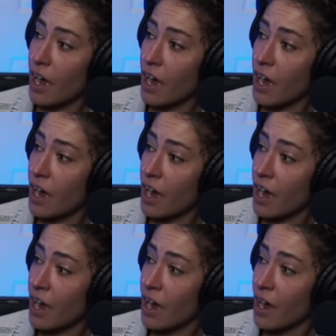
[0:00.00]

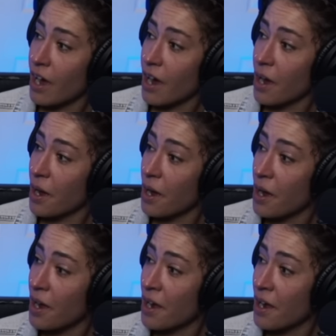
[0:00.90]

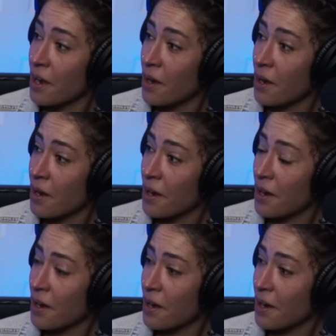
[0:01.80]

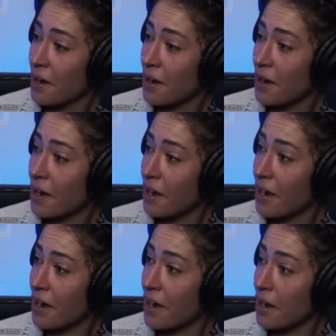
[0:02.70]

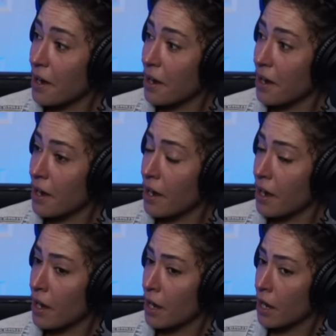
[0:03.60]

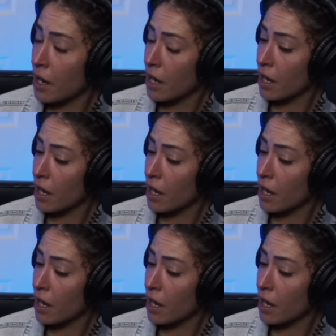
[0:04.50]
This person isn't speaking.